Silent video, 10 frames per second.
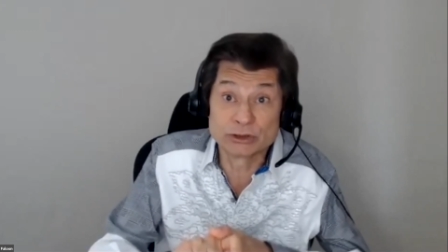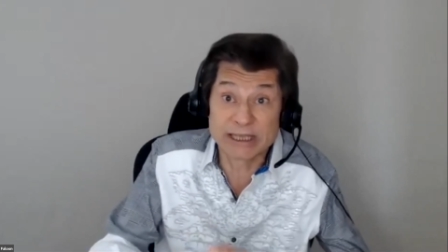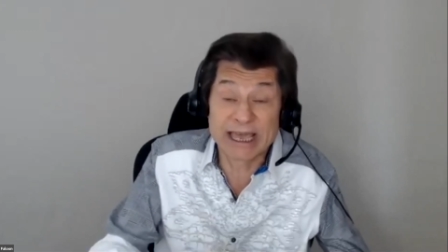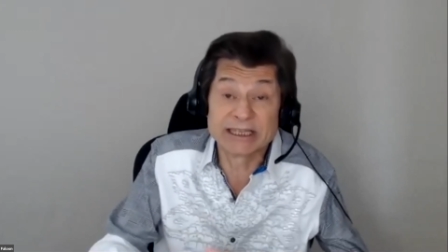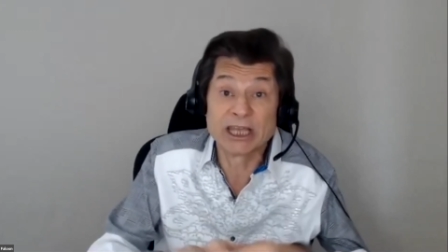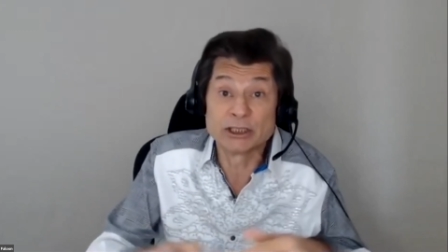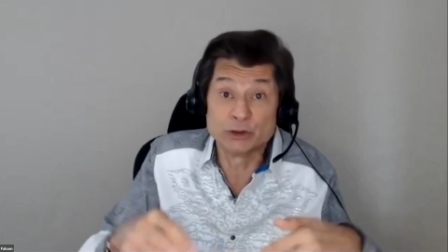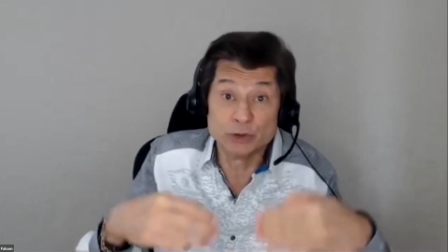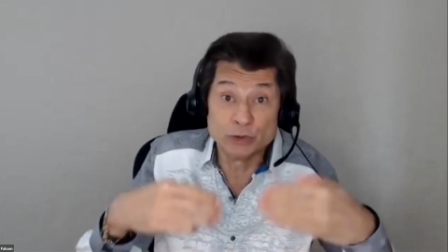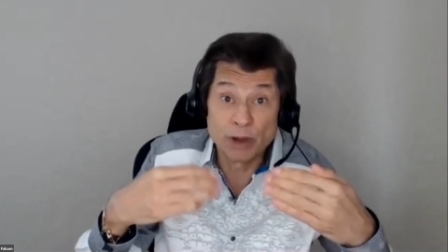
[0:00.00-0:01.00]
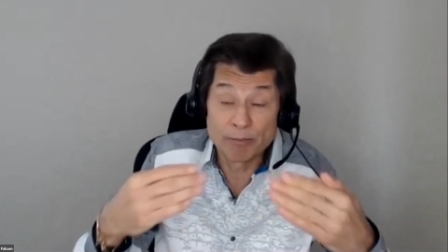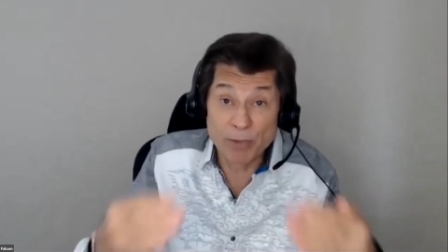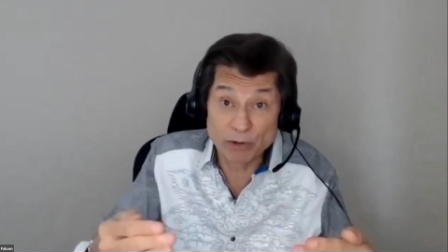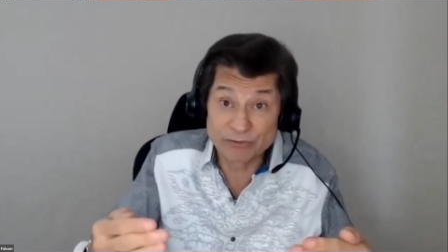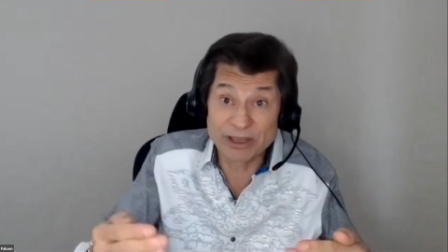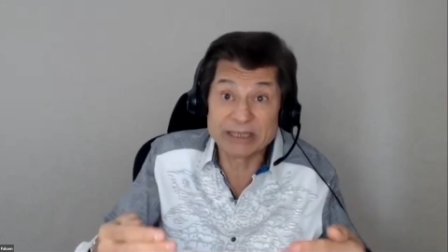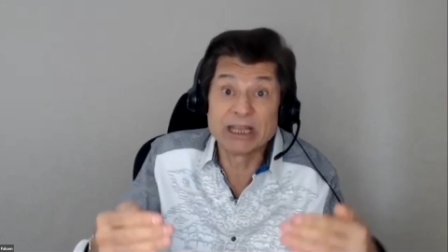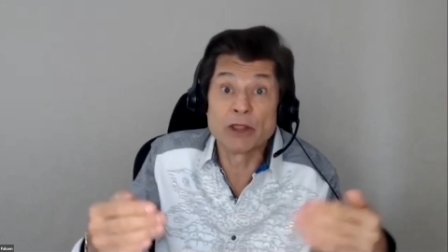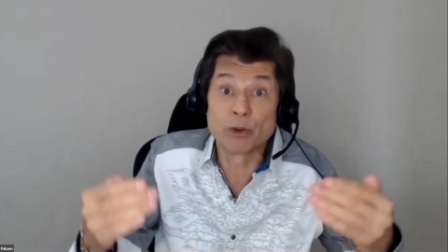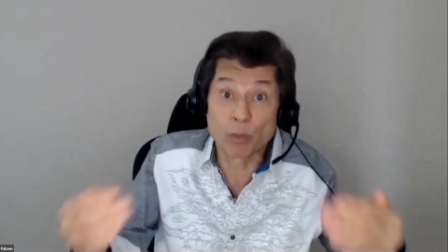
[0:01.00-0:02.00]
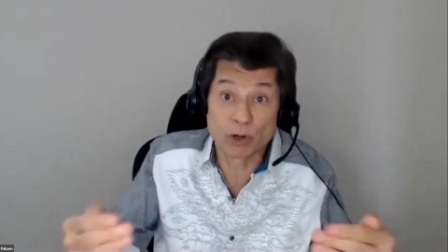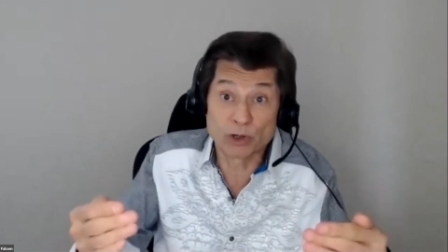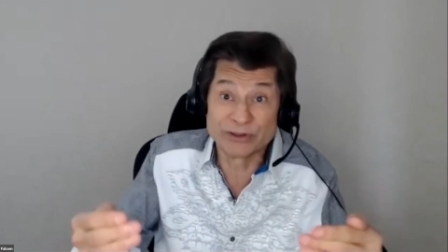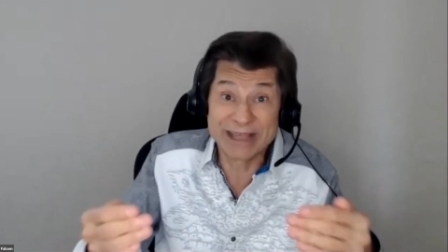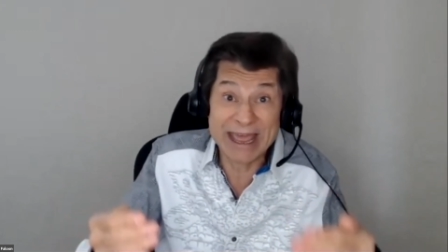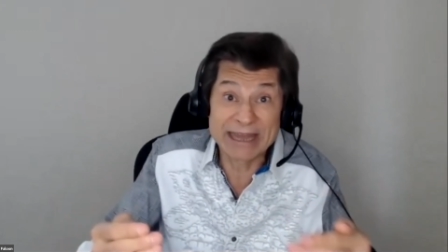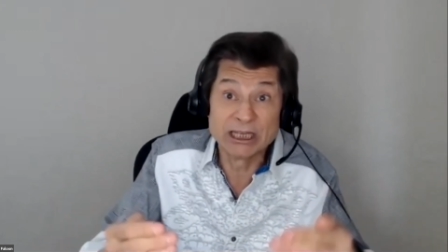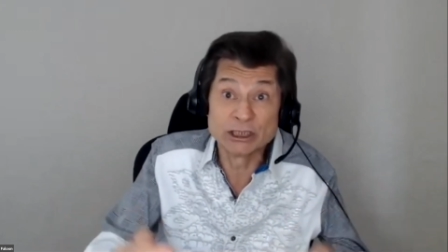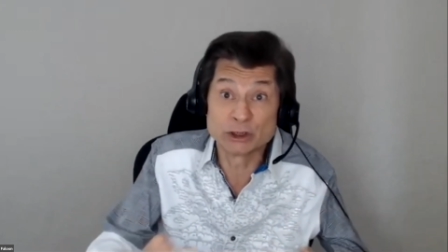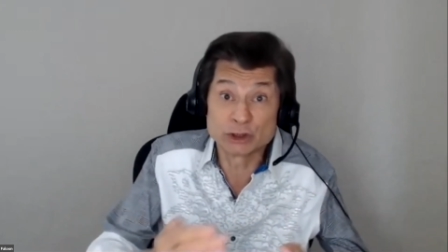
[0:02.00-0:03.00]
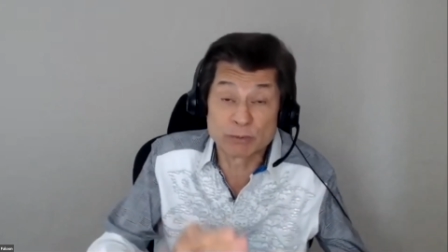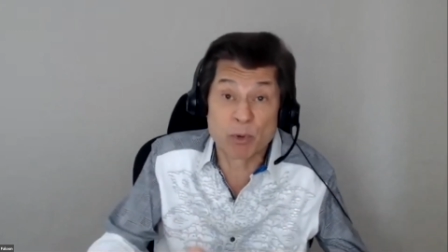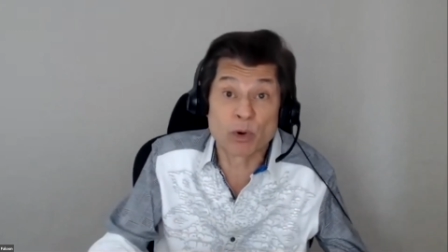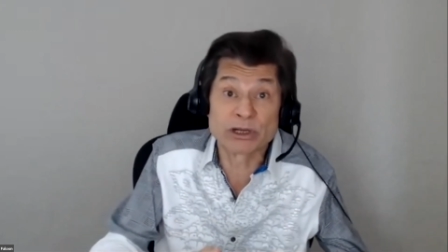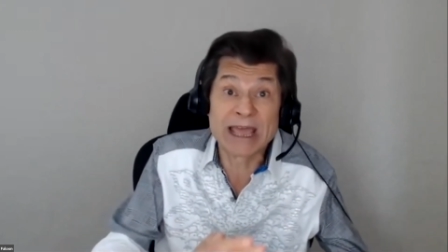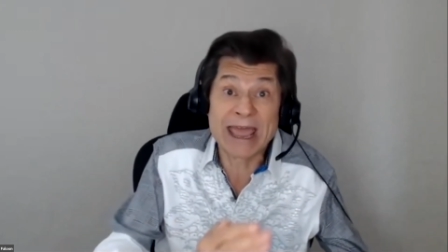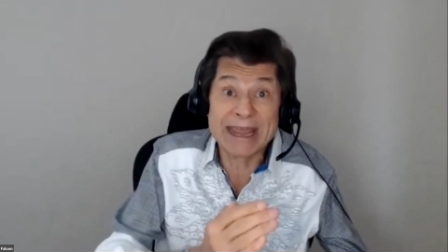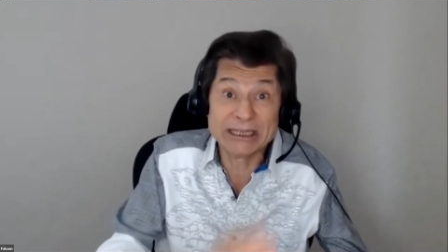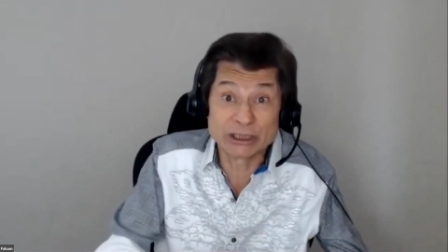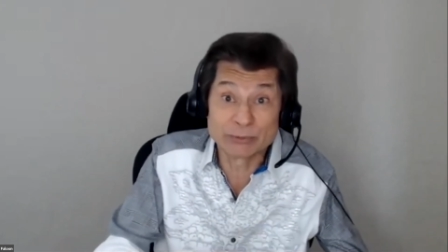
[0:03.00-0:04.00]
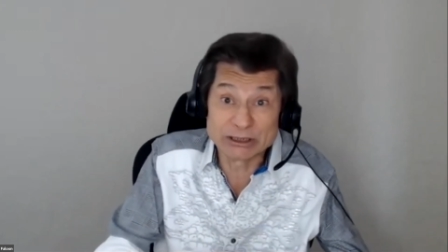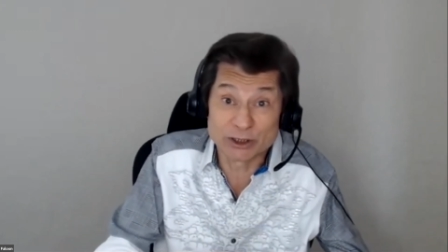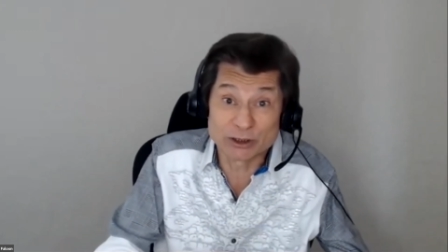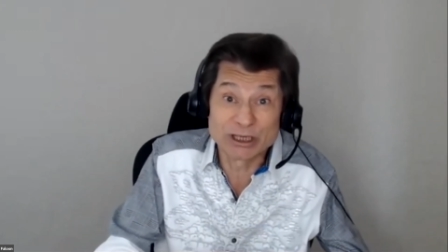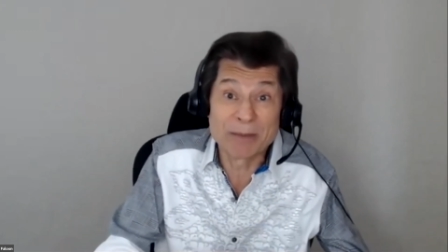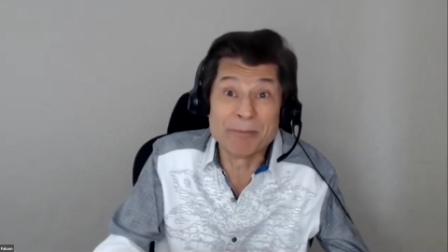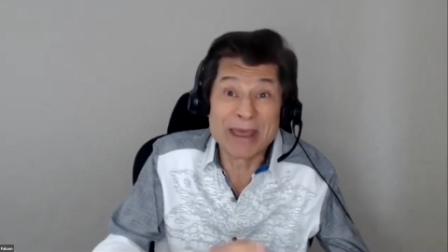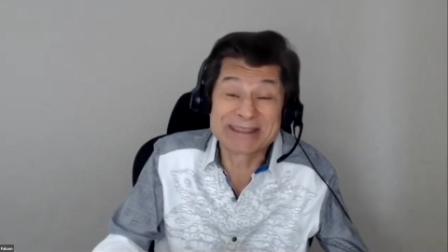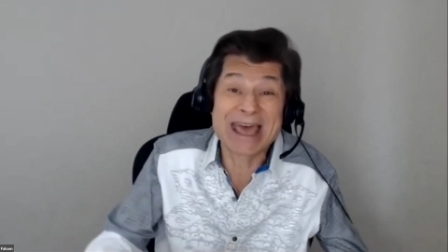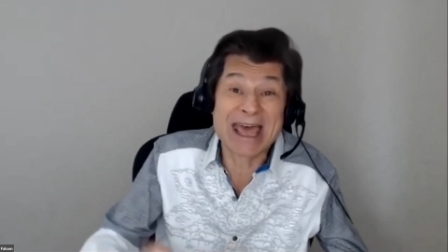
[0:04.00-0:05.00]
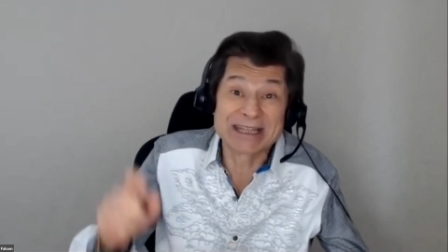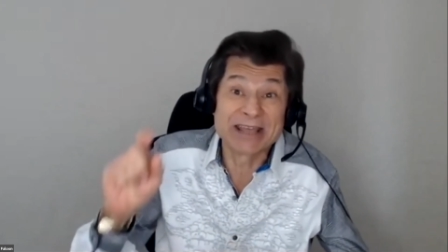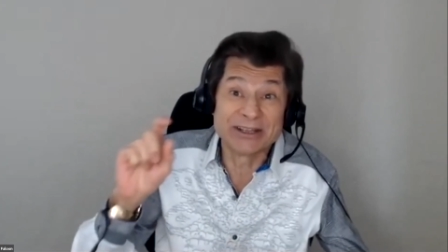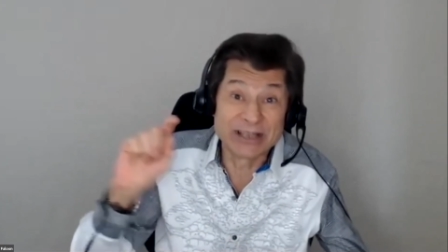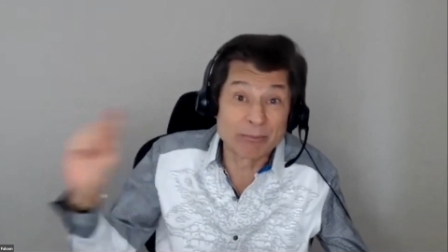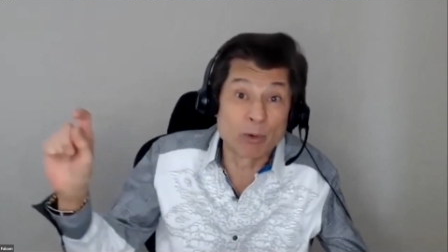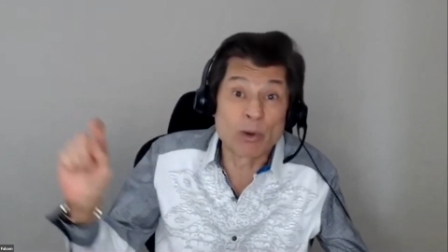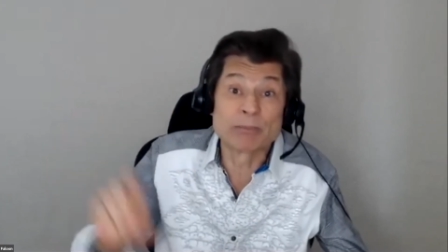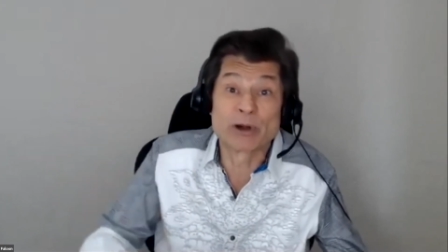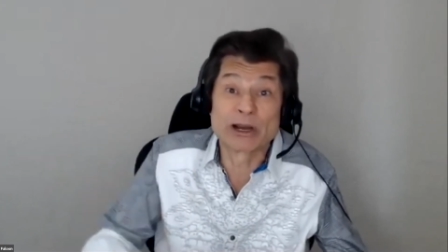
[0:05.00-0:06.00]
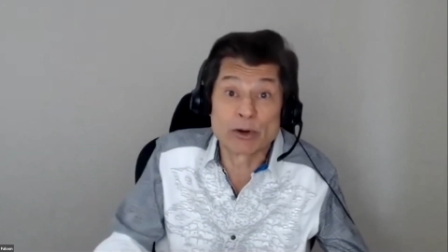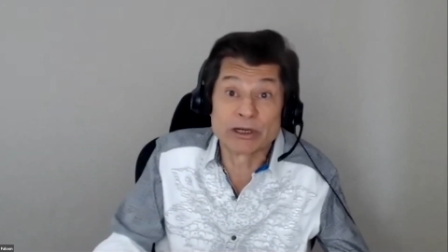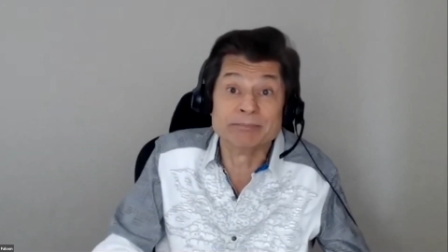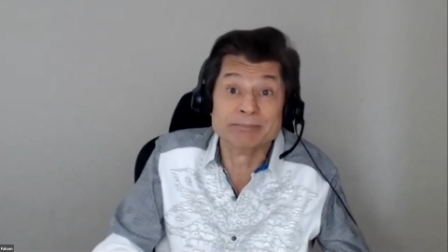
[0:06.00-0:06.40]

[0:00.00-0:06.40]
that to motivate the world then to support aging research, make that the number one priority.